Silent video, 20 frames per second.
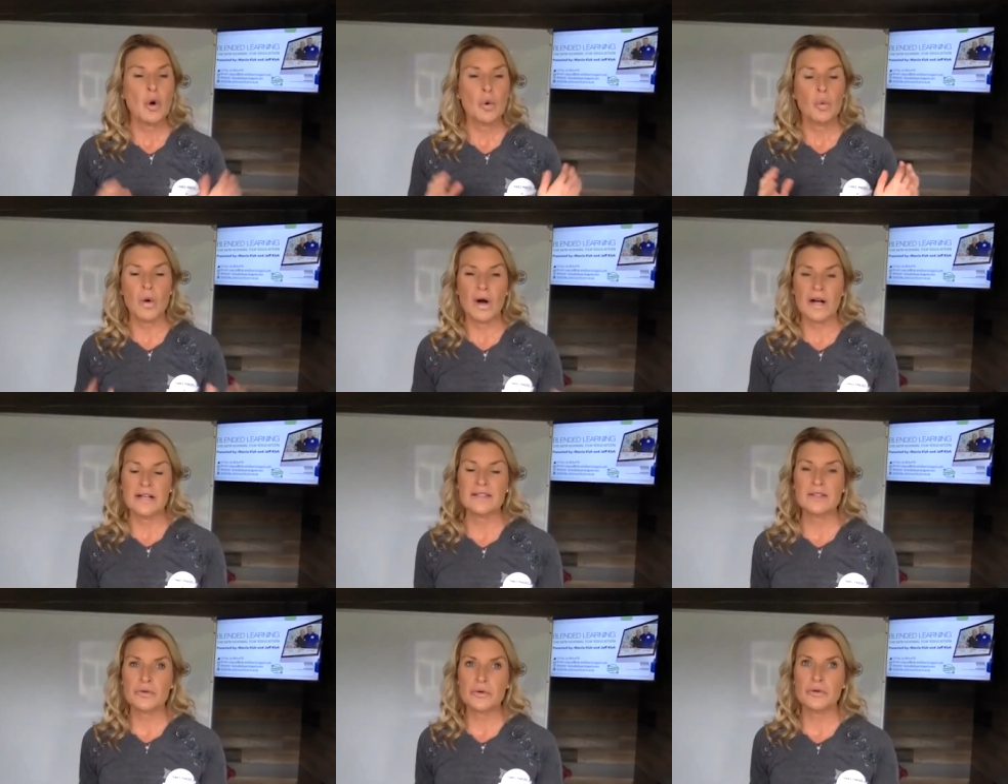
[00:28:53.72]

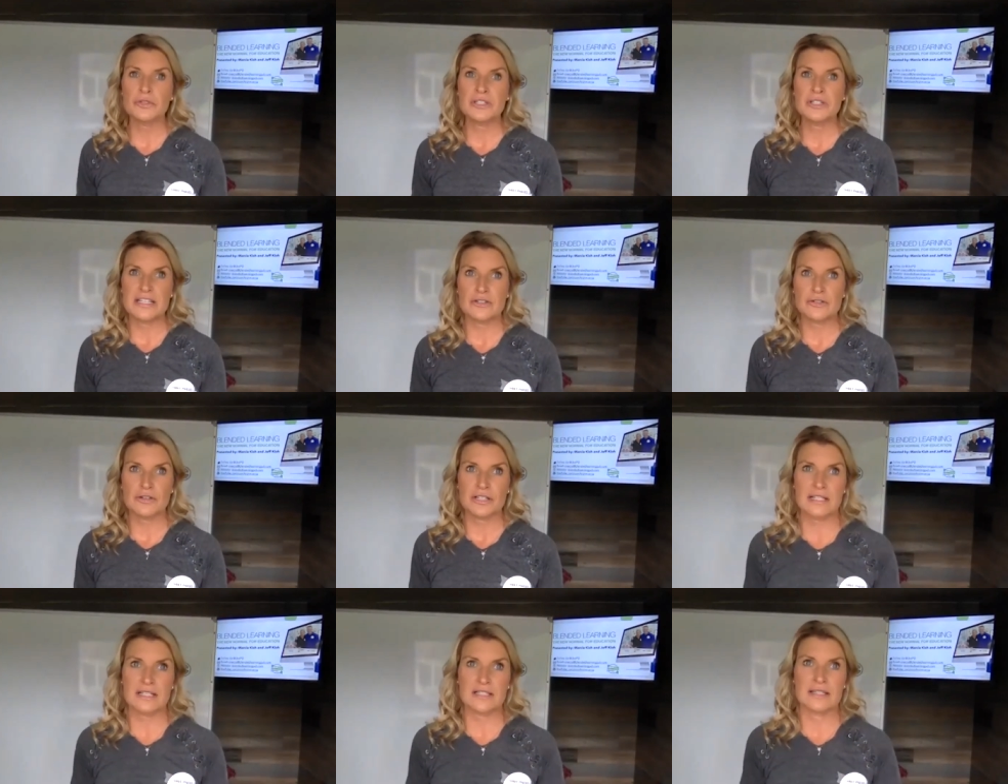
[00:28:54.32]
One school
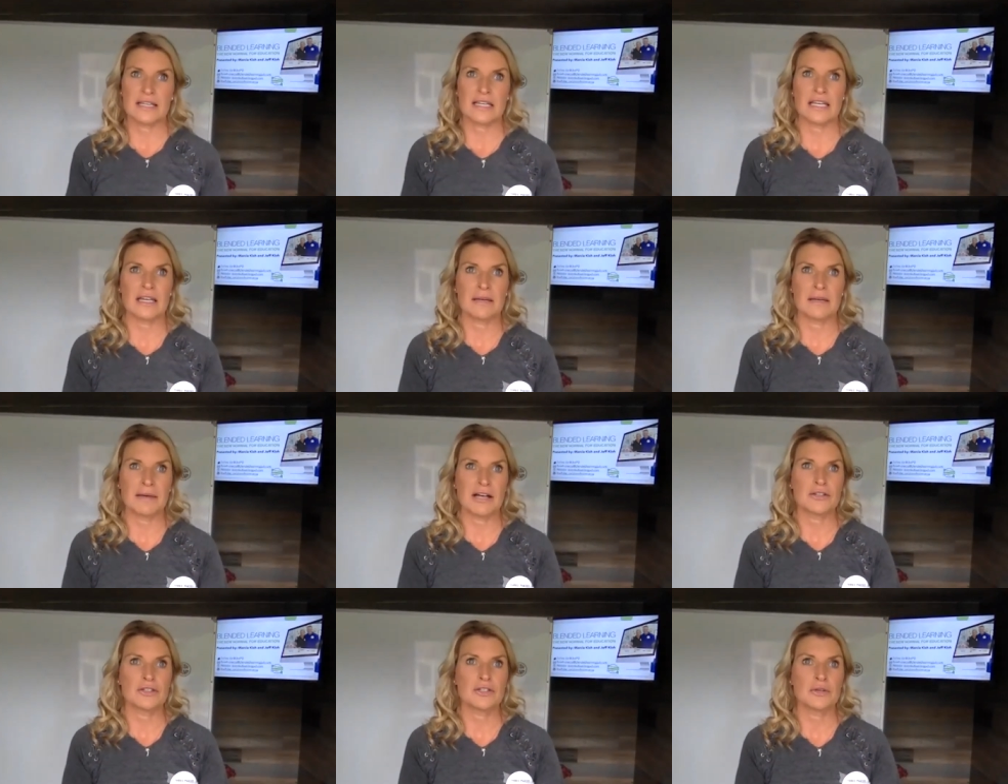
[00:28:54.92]
district is thinking
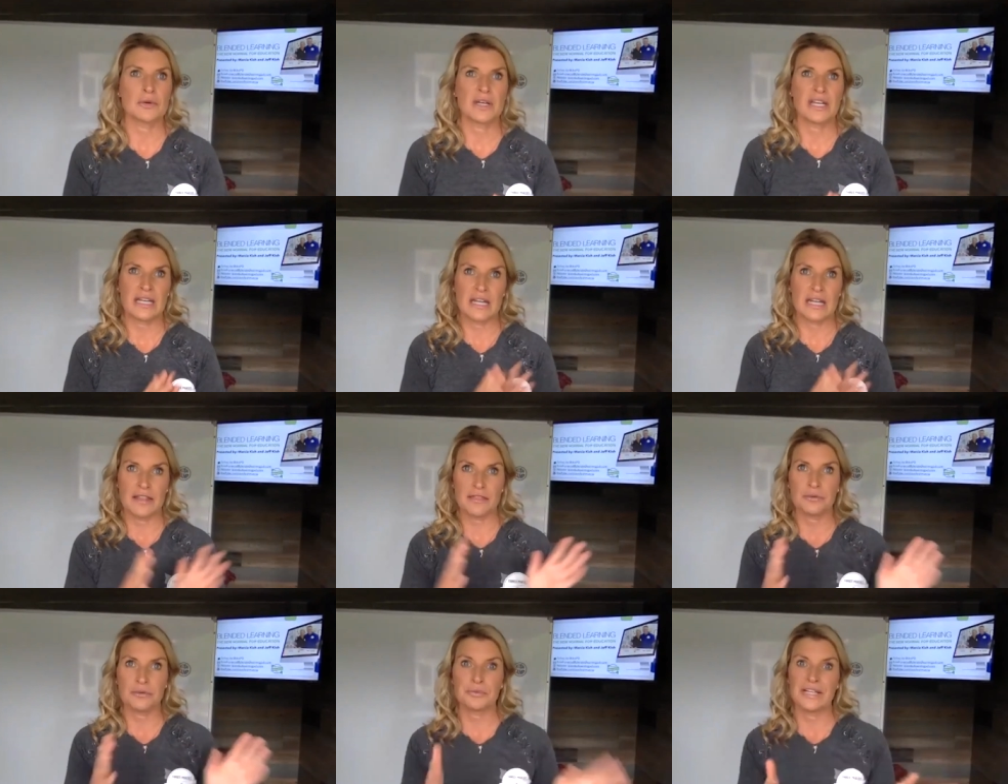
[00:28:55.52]
about doing it
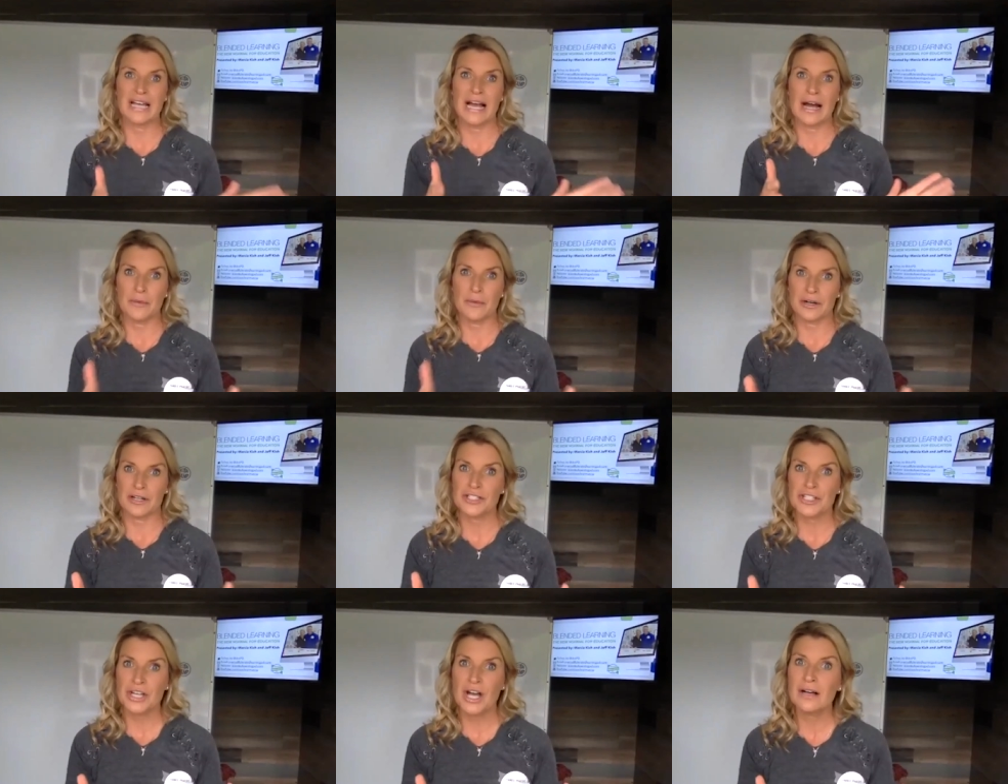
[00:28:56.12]
in three
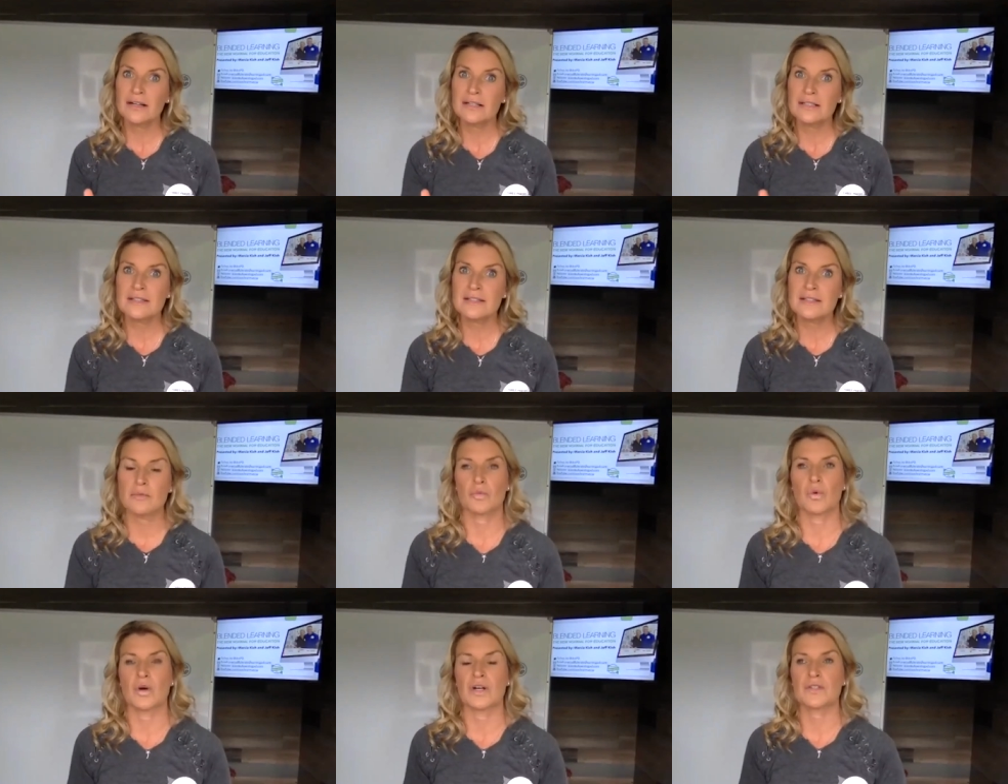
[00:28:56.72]
hour
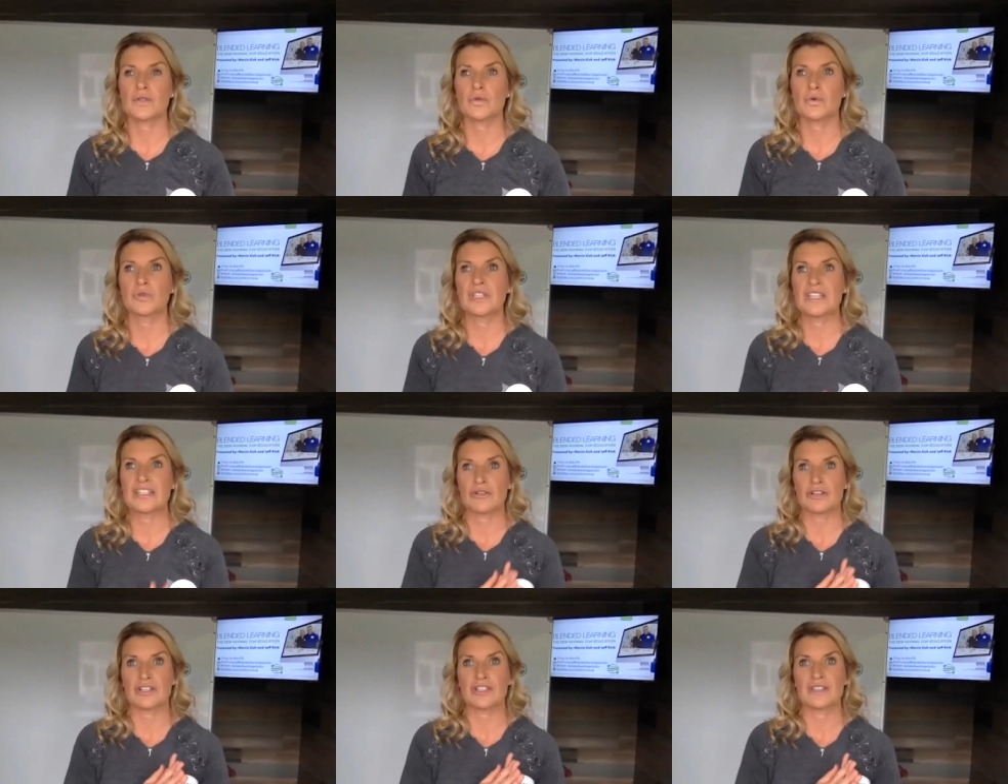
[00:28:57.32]
chunks. One school
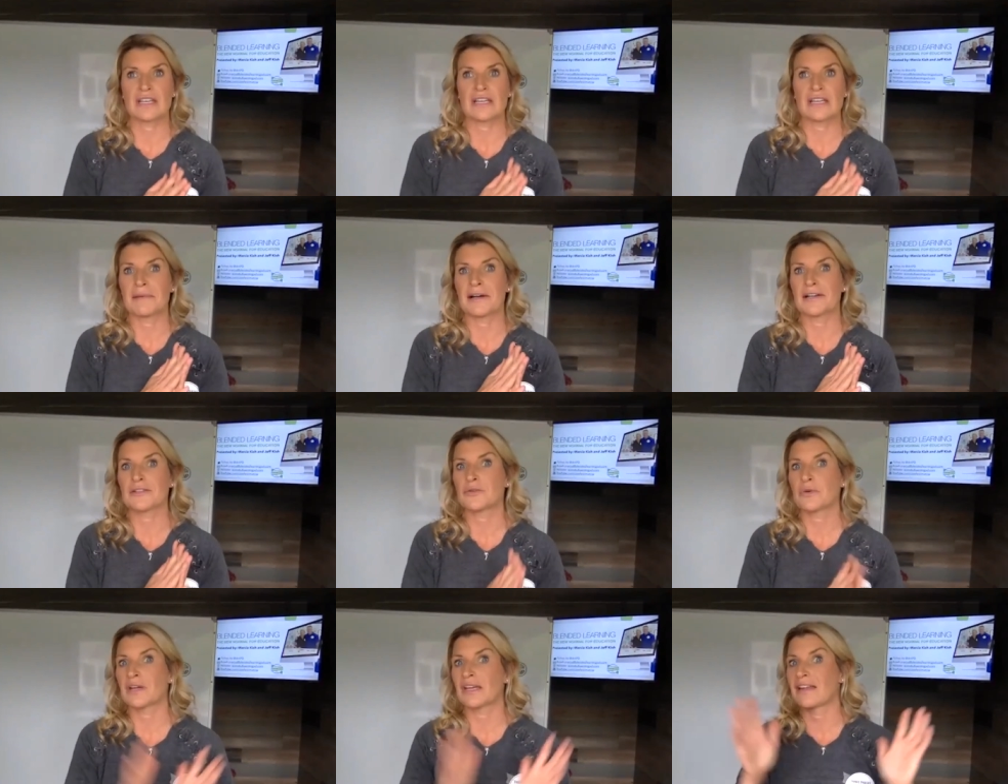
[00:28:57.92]
district's thinking
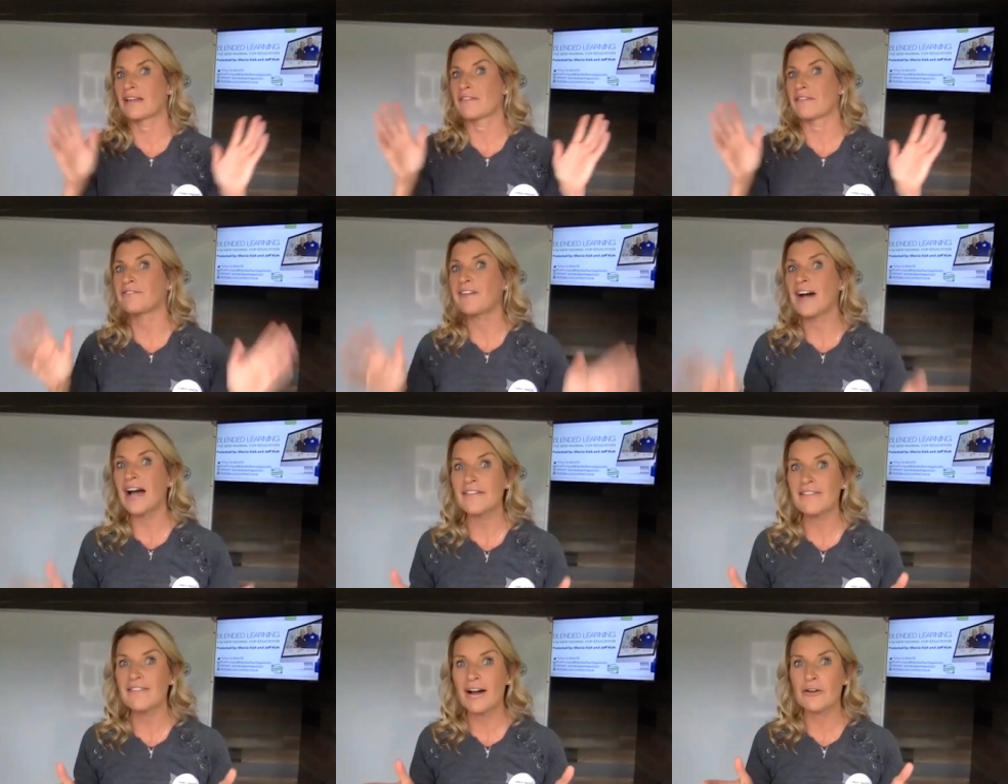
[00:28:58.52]
about doing it in
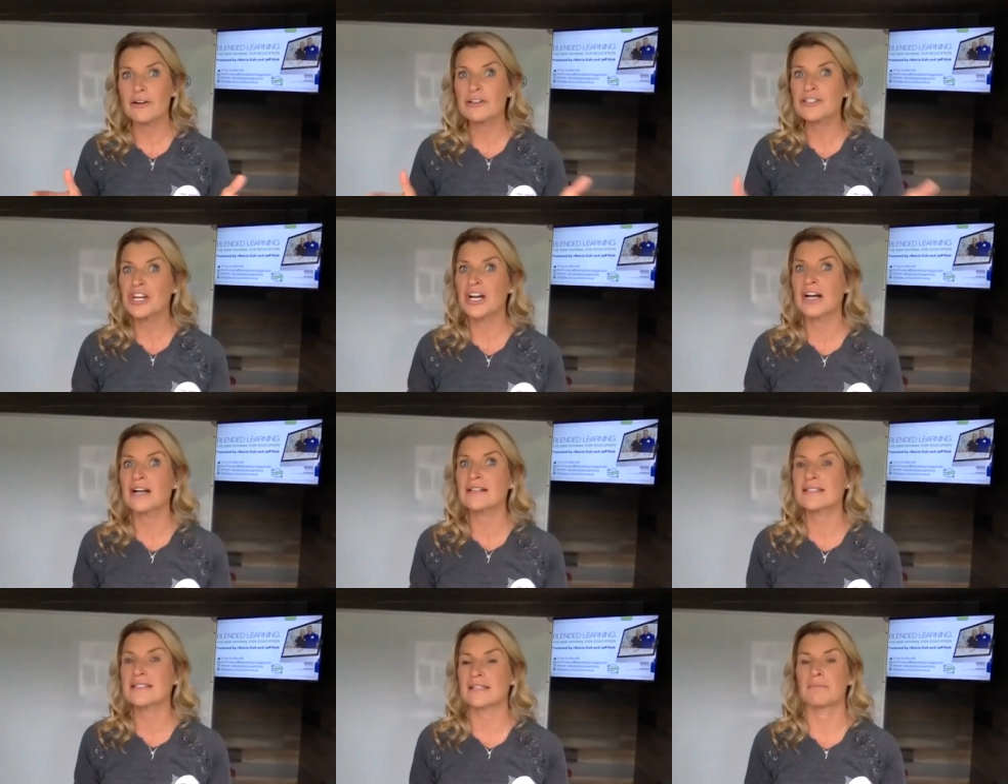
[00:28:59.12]
five hour chunks.